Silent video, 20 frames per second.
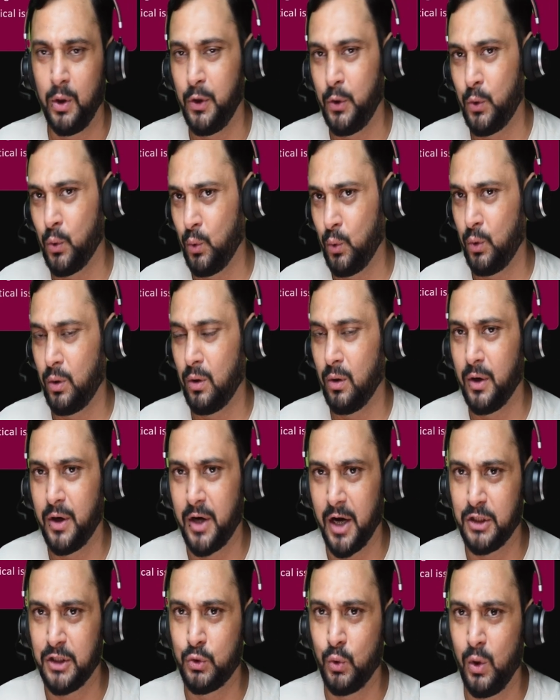Don't
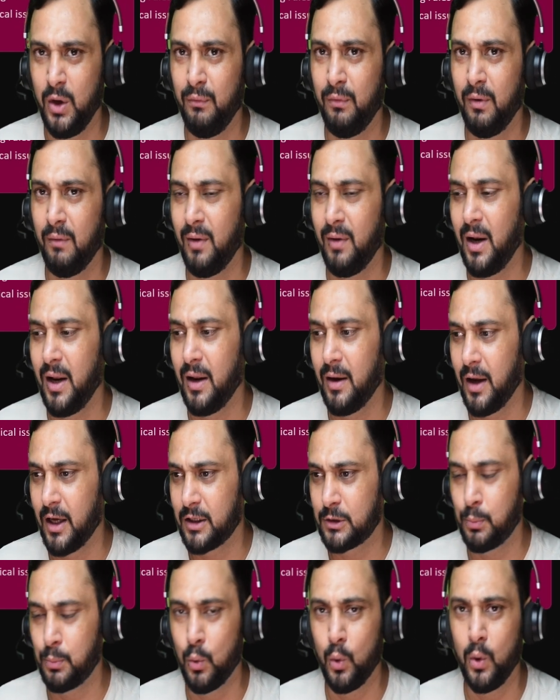gradually we will
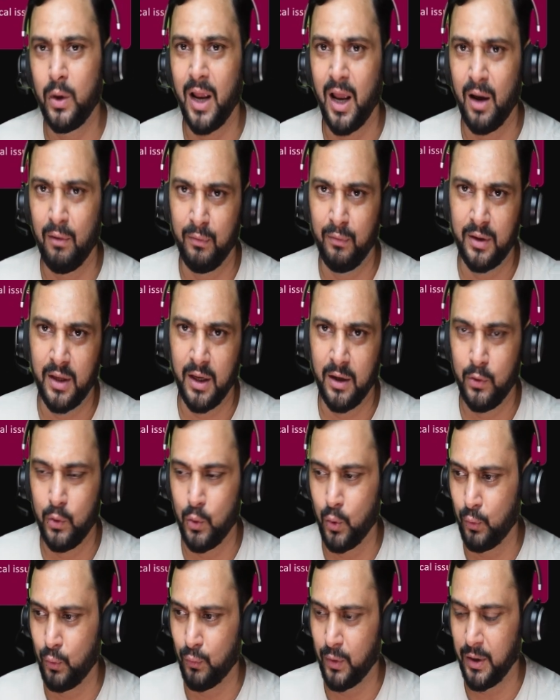explore everything.
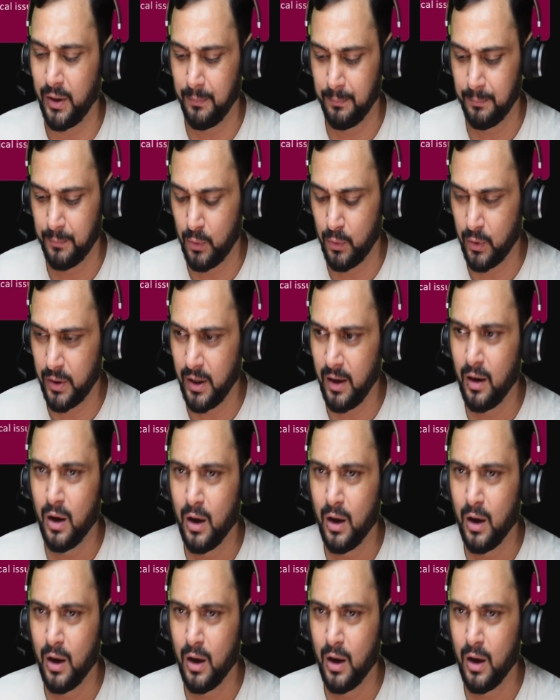Don't worry. Okay.